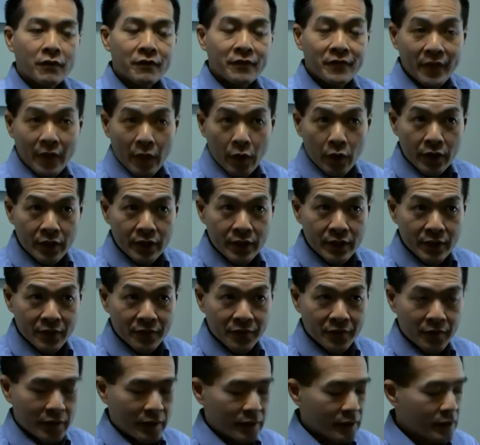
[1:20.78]
very
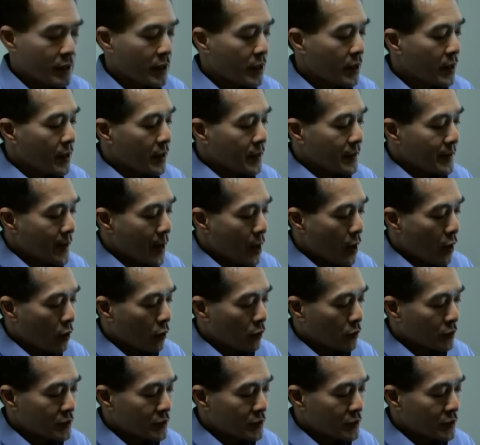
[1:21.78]
different. Now,